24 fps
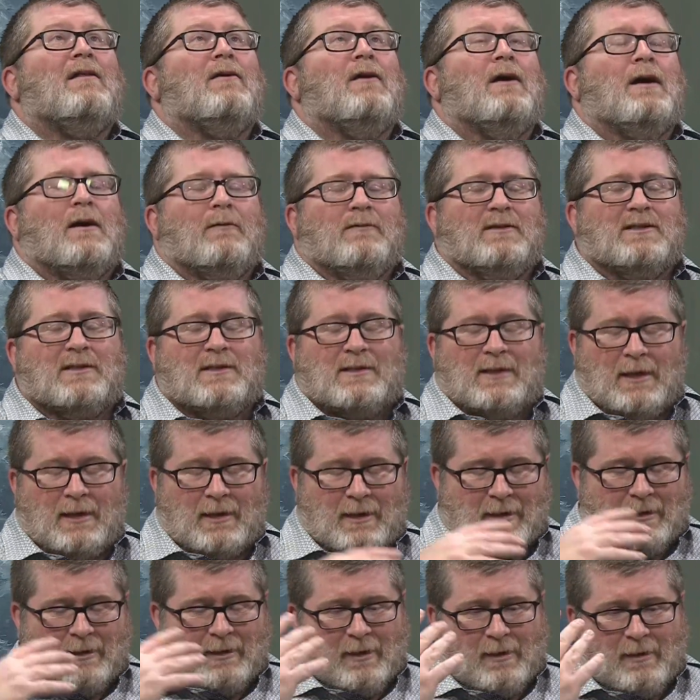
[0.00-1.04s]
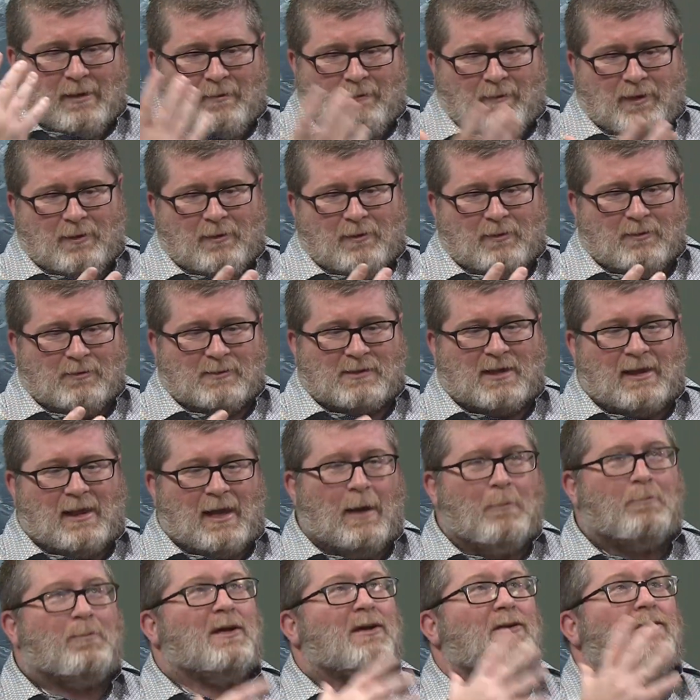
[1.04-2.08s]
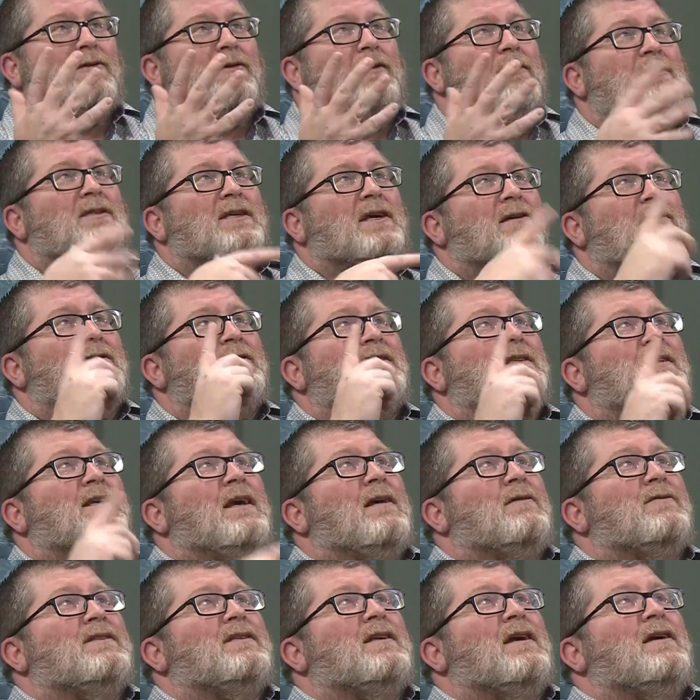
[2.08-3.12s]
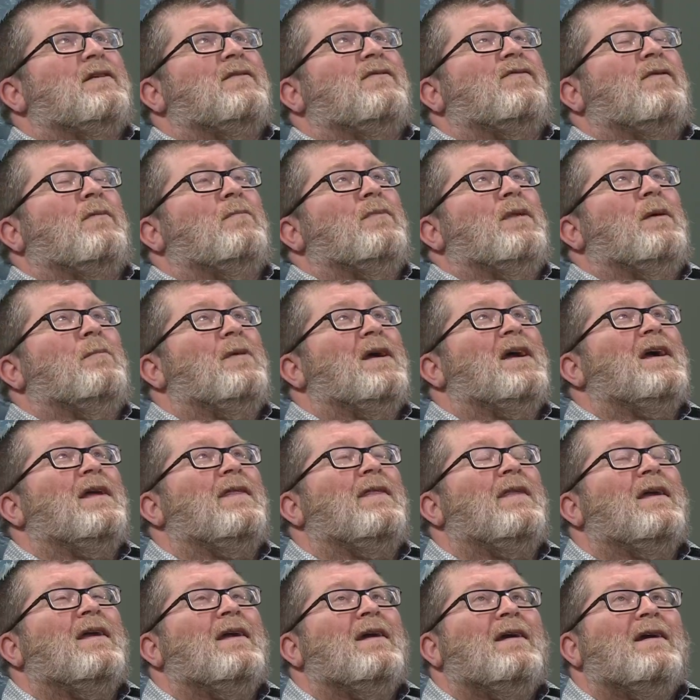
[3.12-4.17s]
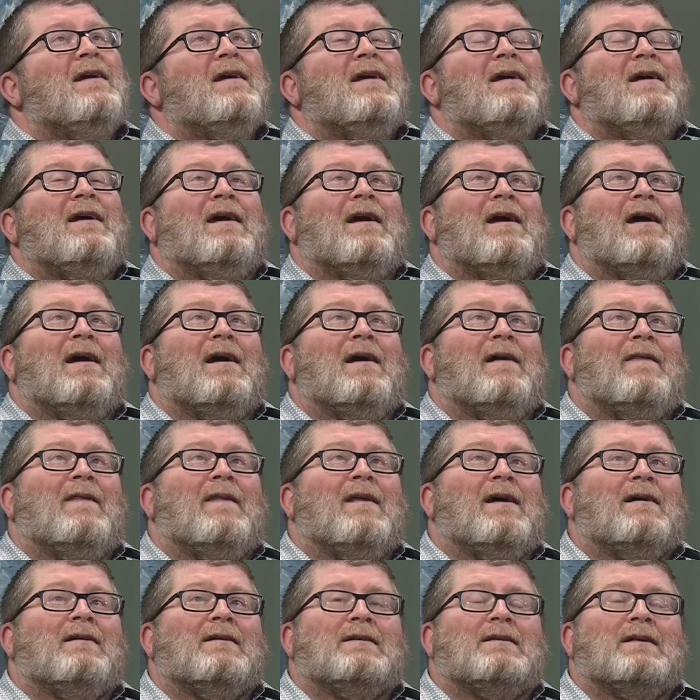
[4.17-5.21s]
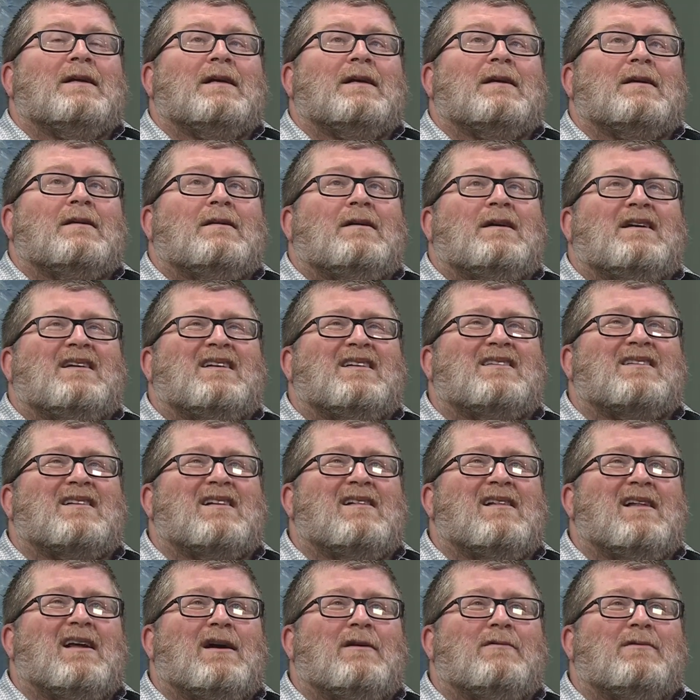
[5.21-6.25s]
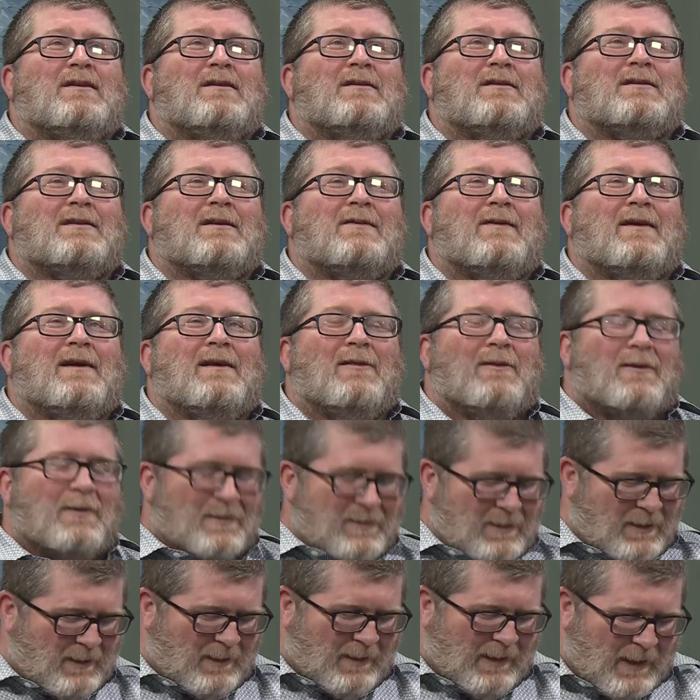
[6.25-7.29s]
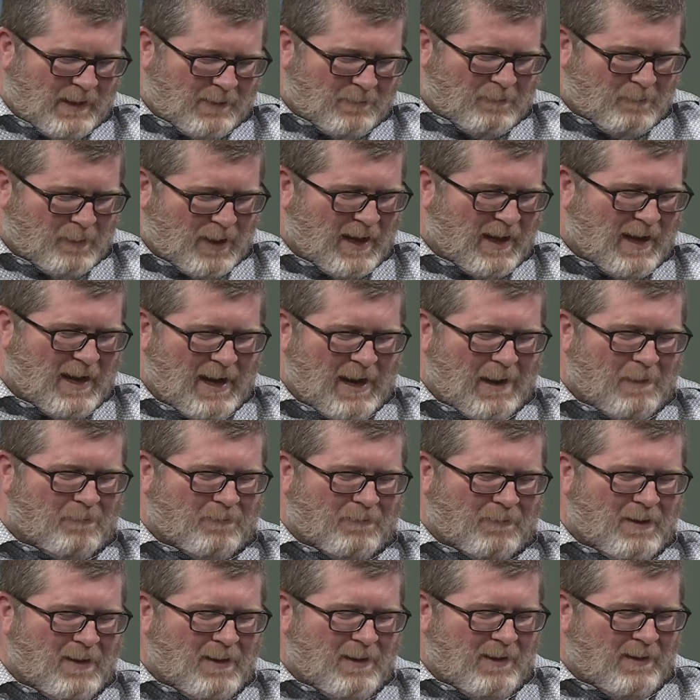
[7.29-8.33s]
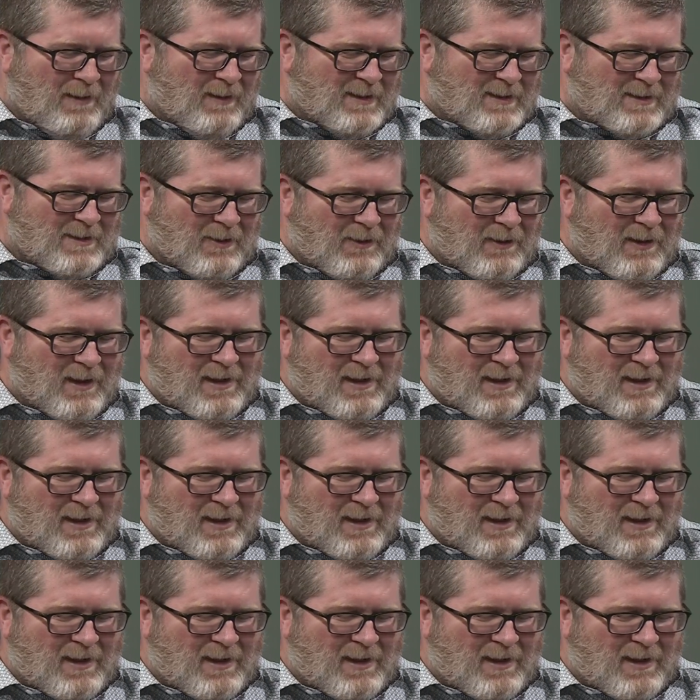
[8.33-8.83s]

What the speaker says: I was staying in one of those glamping units I could see outside from the bed. And I was like, it's clouded. So I looked on my app. Is there a